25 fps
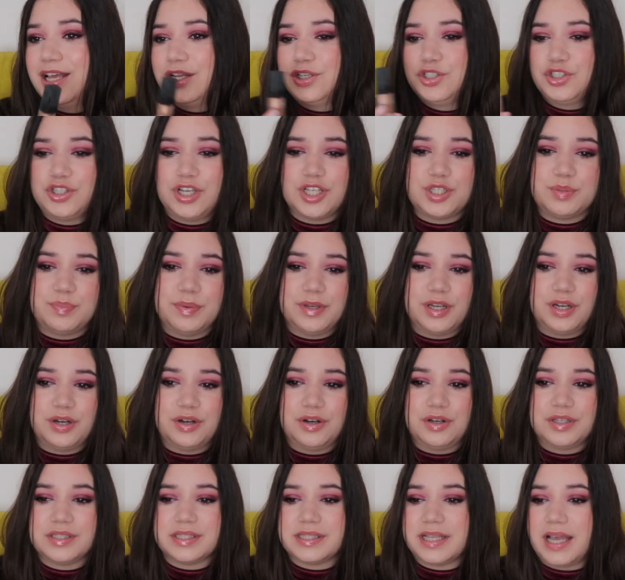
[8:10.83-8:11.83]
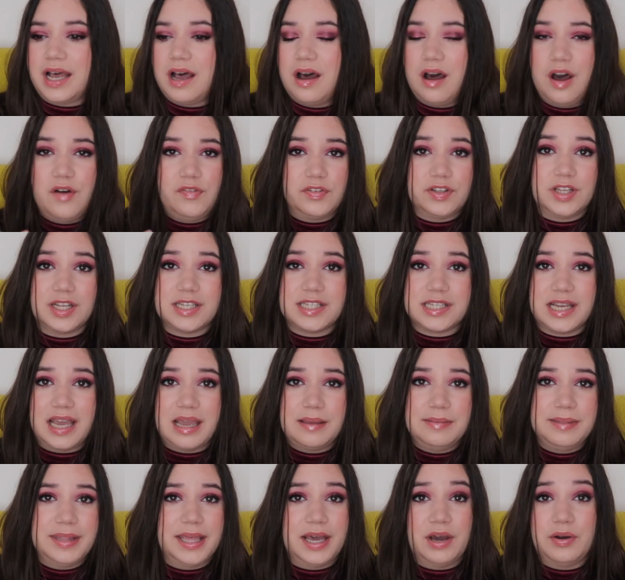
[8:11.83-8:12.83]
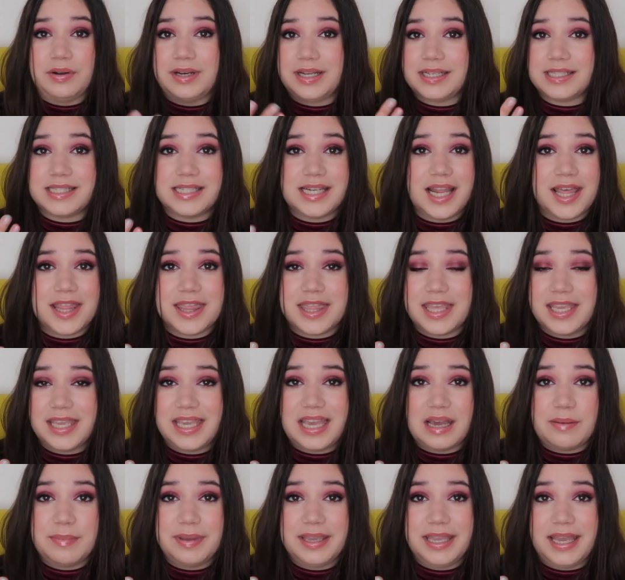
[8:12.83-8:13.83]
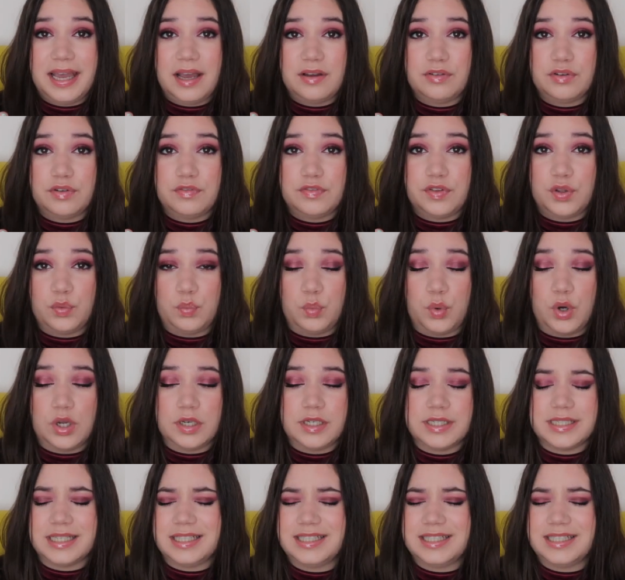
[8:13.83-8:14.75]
Just because half of the time now there's nothing coming out of the wand.